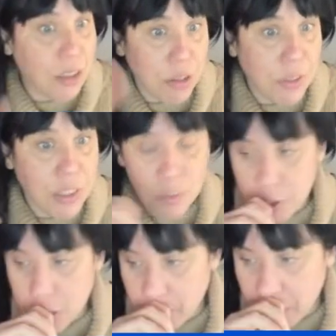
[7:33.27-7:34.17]
or even
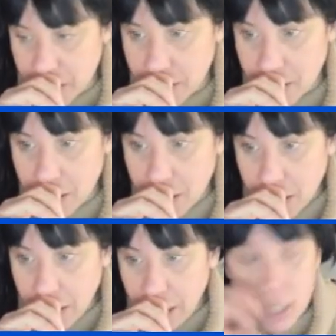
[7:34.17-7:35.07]
speech parts,
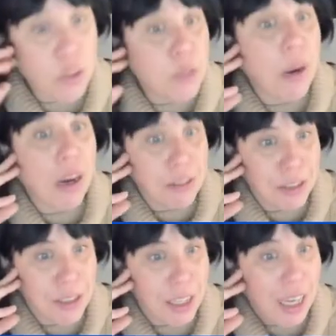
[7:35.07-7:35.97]
I used
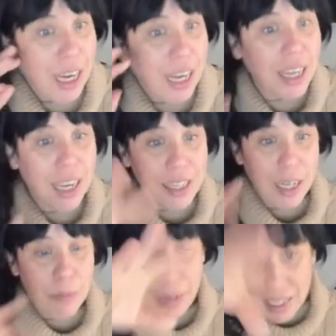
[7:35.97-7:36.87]
parts. I had
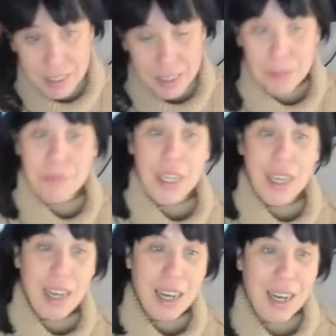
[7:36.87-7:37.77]
like plans
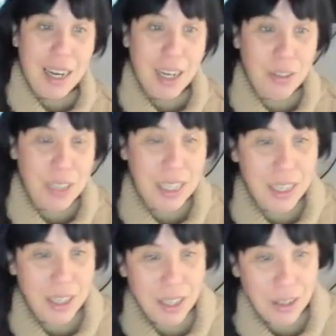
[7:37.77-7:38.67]
on
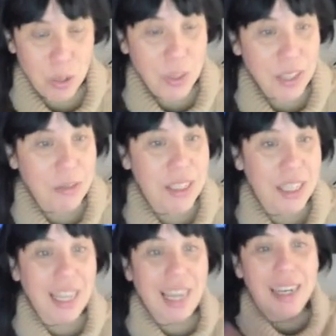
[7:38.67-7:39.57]
a
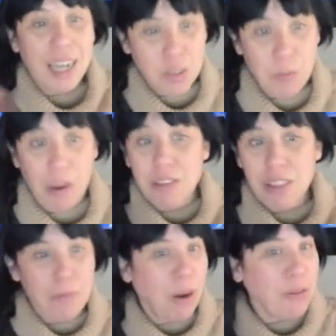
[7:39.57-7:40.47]
windowsill, and I use parts
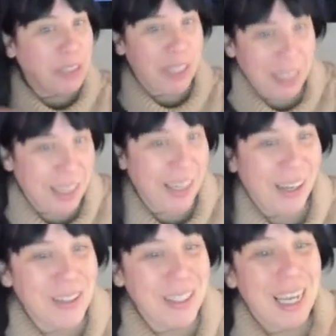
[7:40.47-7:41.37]
and post-it
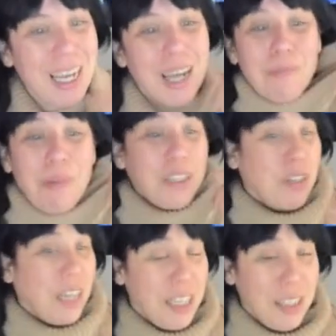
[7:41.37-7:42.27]
notes. But
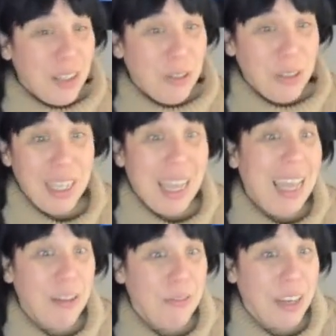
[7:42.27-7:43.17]
you can use
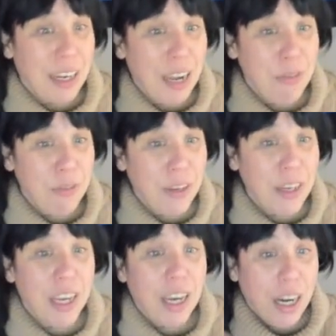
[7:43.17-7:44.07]
anything and
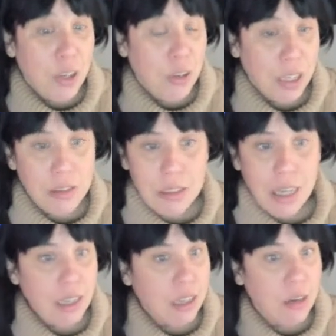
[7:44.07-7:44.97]
everything. You can use
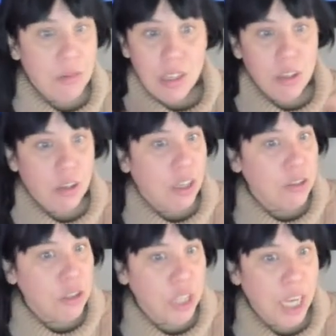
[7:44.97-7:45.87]
color coding, you can
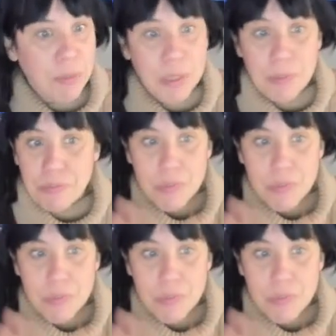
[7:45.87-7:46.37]
use shapes,